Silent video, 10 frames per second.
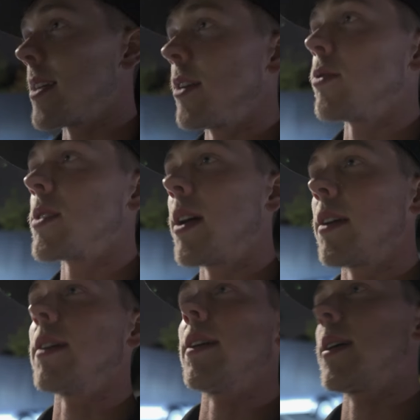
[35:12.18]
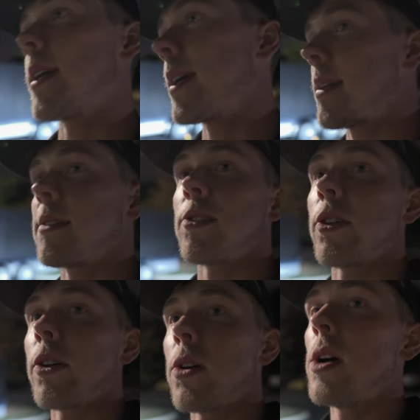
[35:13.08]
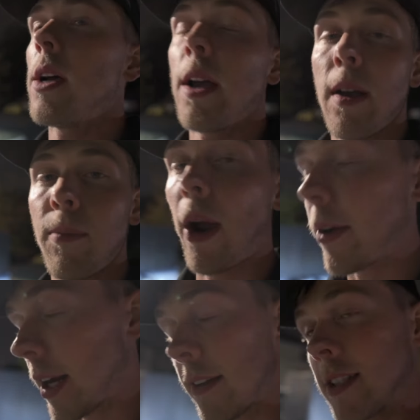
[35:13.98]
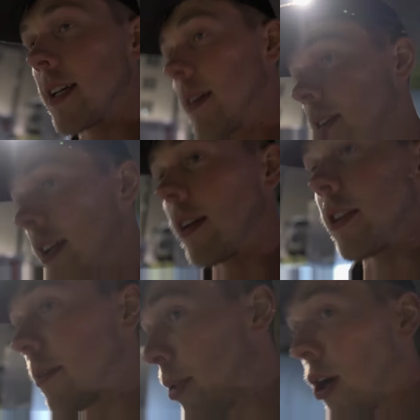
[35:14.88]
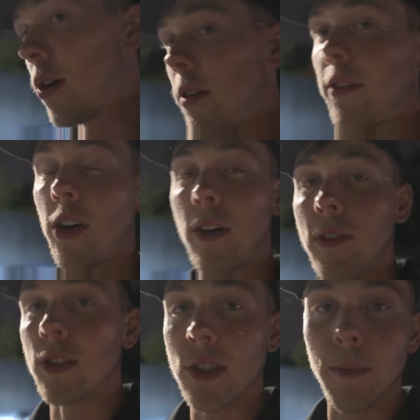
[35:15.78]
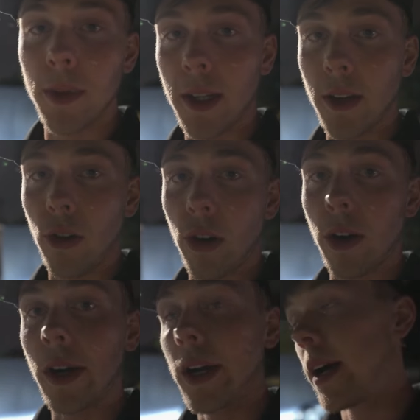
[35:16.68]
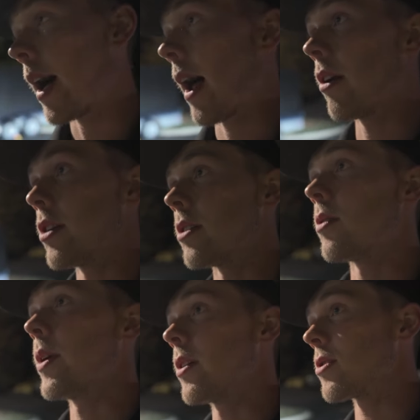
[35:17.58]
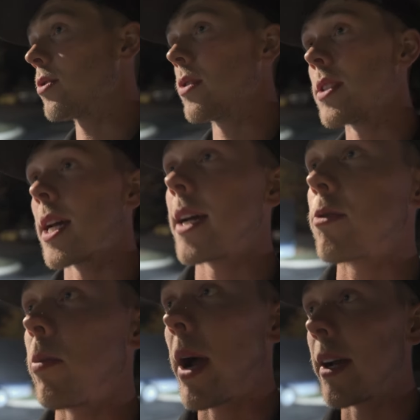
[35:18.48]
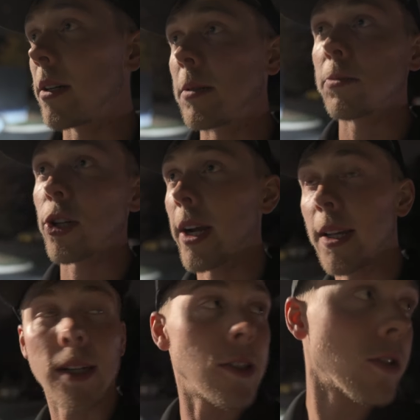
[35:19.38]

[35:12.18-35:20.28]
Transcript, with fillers: said he was gonna again, so probably gonna have to get the PO involved or something, or I don't know. We're gonna sue his ass. We might come Trachyona